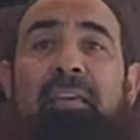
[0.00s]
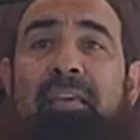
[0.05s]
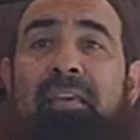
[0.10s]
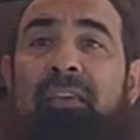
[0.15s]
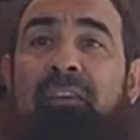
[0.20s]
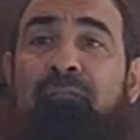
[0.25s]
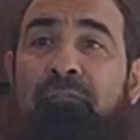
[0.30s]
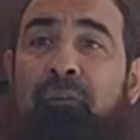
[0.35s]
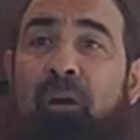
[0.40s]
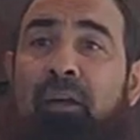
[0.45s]

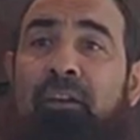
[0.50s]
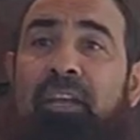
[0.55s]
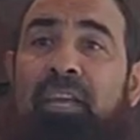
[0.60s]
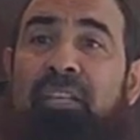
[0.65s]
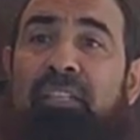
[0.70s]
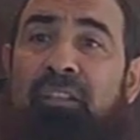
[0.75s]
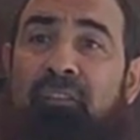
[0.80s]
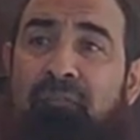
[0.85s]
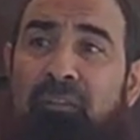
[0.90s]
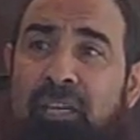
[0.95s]
If
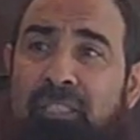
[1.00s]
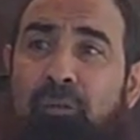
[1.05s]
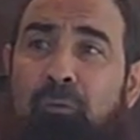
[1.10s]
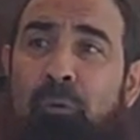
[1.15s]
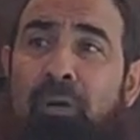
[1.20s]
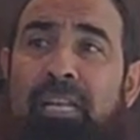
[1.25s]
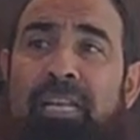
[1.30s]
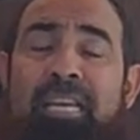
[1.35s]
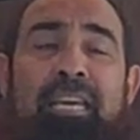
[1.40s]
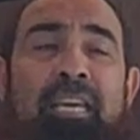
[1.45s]

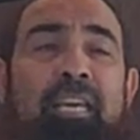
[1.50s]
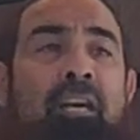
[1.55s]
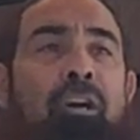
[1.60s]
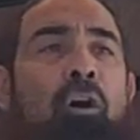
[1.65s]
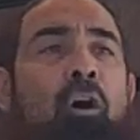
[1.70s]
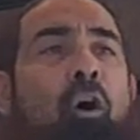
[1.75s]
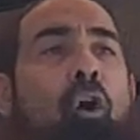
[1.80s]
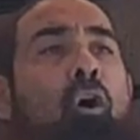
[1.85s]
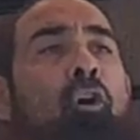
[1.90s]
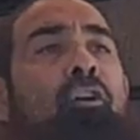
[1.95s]
individually
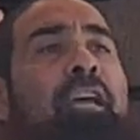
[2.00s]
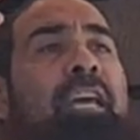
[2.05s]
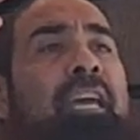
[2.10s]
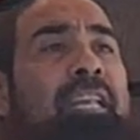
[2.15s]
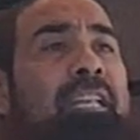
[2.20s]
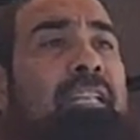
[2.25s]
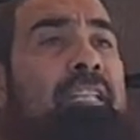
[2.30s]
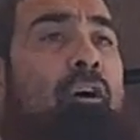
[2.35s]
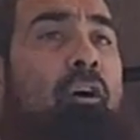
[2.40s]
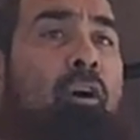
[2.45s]
or
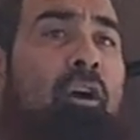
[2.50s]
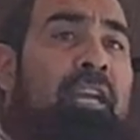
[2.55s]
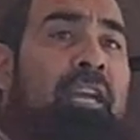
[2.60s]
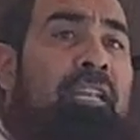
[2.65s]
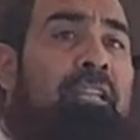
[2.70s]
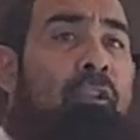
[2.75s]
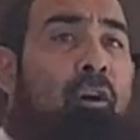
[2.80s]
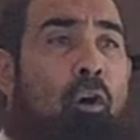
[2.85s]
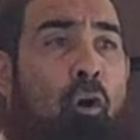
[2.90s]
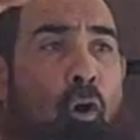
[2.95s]
in
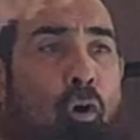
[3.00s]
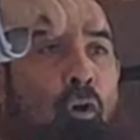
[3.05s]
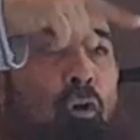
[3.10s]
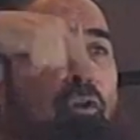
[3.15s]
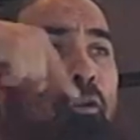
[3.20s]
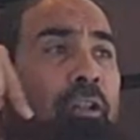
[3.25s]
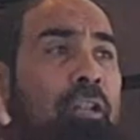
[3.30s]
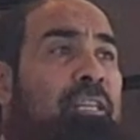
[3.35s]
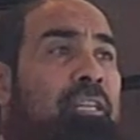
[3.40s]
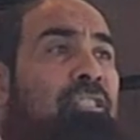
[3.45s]
in
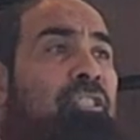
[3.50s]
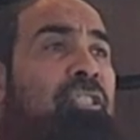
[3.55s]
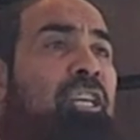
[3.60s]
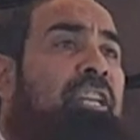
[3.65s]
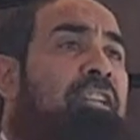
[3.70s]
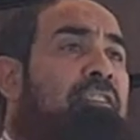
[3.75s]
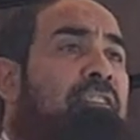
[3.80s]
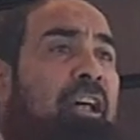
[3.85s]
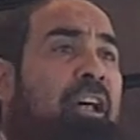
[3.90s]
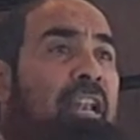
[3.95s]
all
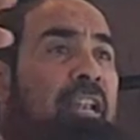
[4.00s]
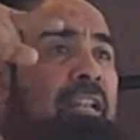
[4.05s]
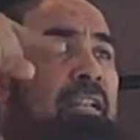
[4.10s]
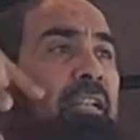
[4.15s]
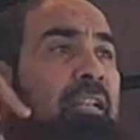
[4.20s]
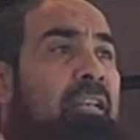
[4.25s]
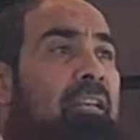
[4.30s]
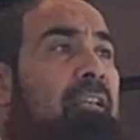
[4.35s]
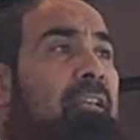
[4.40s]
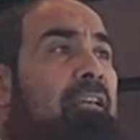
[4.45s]
general,
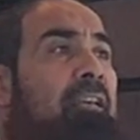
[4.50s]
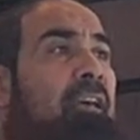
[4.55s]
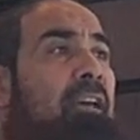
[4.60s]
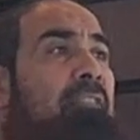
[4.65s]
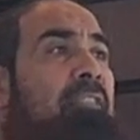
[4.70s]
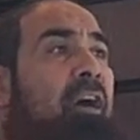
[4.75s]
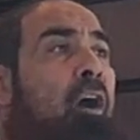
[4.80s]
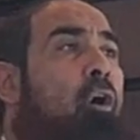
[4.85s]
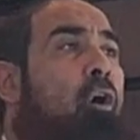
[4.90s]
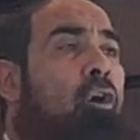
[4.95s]

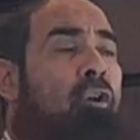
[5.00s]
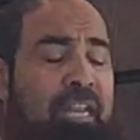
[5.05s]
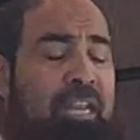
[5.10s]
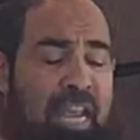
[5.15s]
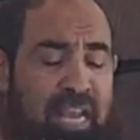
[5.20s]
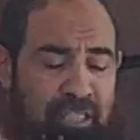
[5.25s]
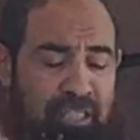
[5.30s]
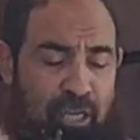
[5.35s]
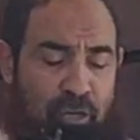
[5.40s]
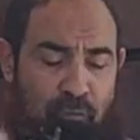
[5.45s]
the whole
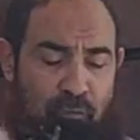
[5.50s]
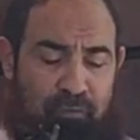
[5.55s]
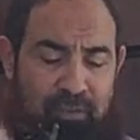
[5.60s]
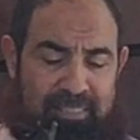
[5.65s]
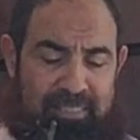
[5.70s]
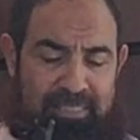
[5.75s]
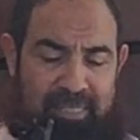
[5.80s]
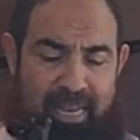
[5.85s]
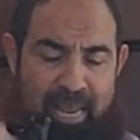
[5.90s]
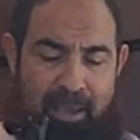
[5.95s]
nation of
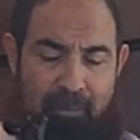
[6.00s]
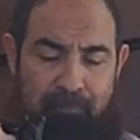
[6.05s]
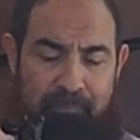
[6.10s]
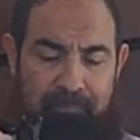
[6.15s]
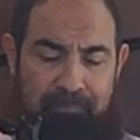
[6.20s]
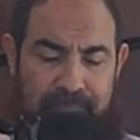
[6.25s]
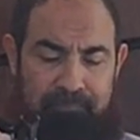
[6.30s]
Islam.